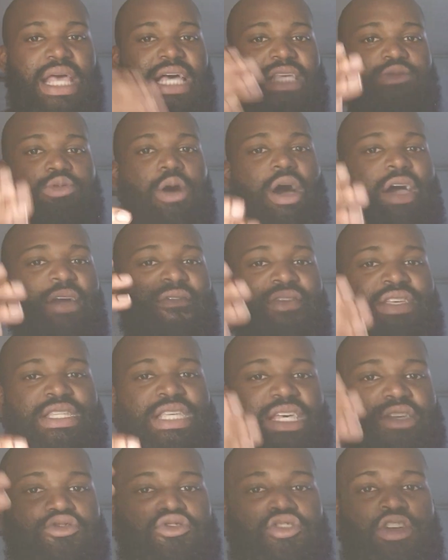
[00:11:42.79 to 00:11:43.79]
That's why it even
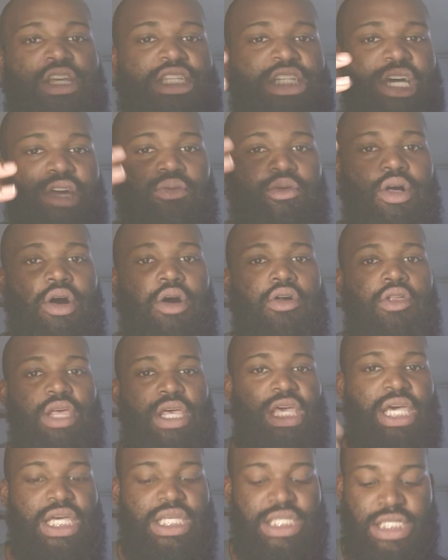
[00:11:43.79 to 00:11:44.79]
says greet each other with a holy
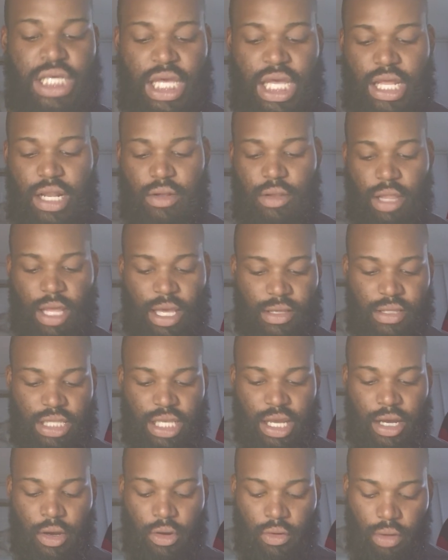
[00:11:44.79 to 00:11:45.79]
kiss. And I'm like
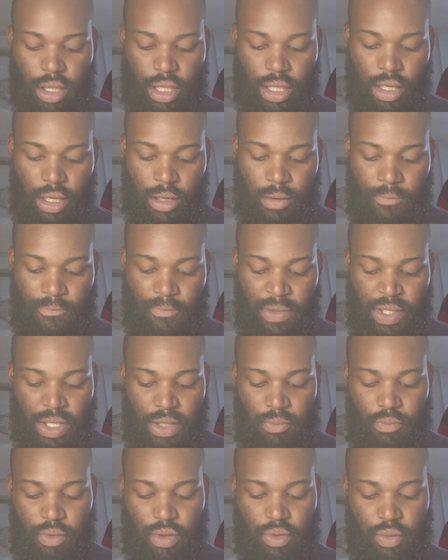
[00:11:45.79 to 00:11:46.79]
that whole
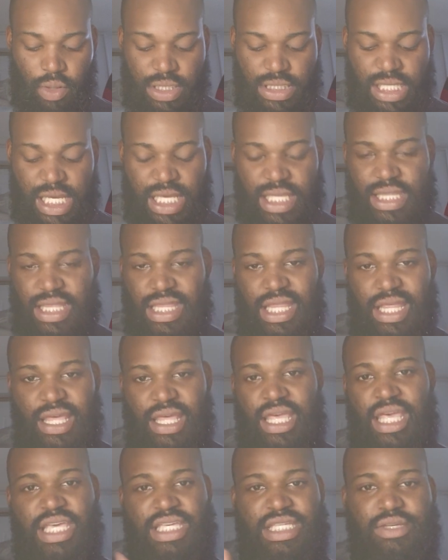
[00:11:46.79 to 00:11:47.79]
what was that
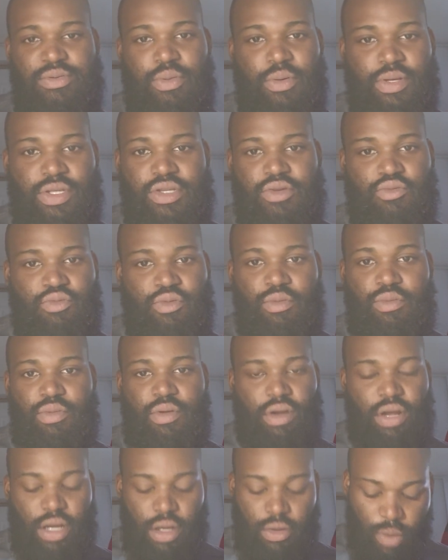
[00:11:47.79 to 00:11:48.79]
kiss supposed to
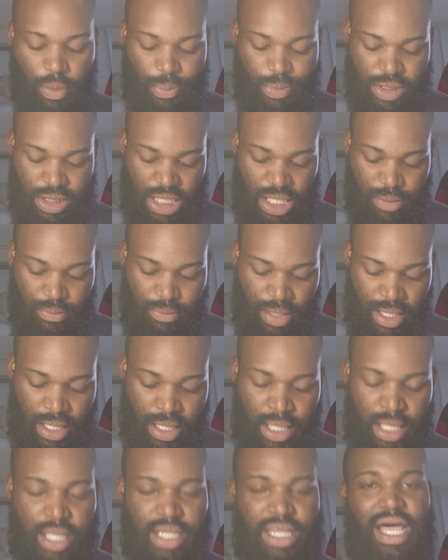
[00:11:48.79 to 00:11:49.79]
represent,
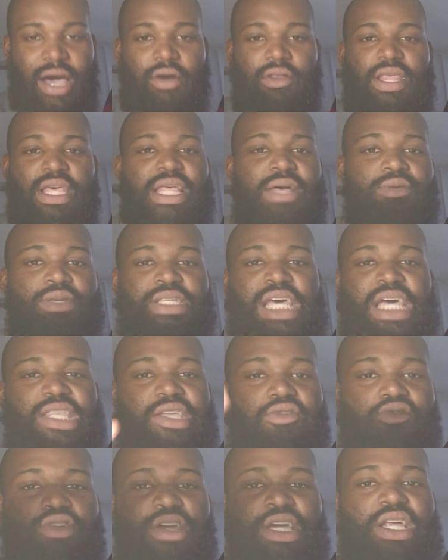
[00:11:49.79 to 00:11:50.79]
man? Not only was that the
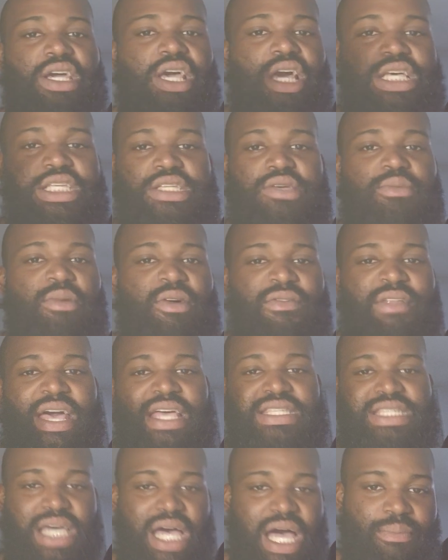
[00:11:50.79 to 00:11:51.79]
greeting custom of
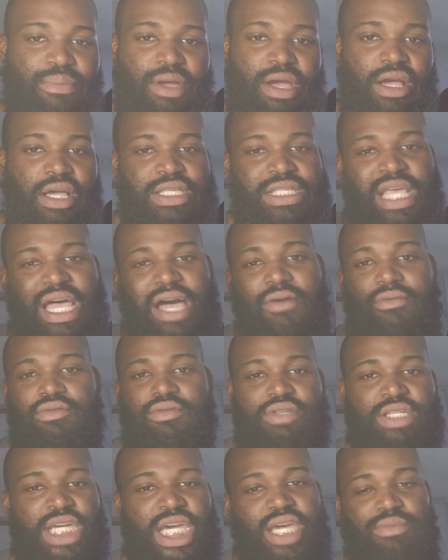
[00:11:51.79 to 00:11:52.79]
that time period, because now
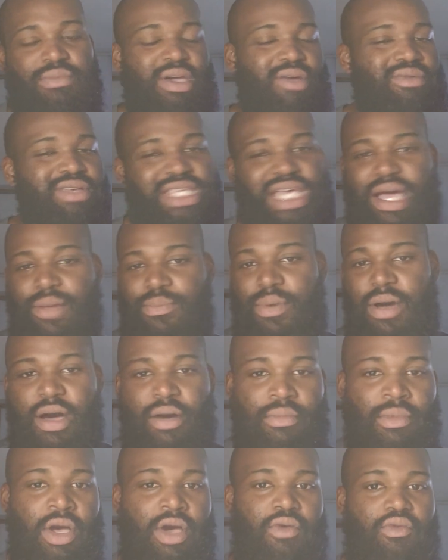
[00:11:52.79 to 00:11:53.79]
with Jake, man, we dap
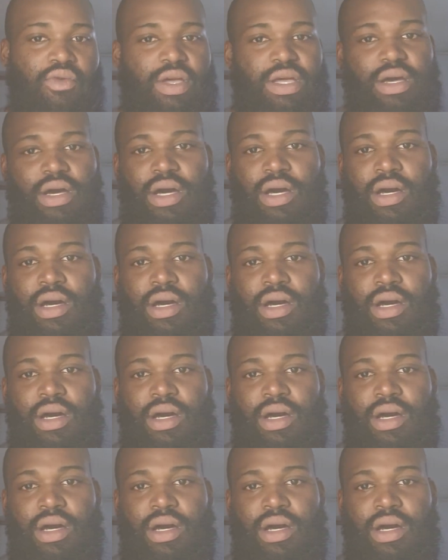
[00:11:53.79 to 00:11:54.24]
up. We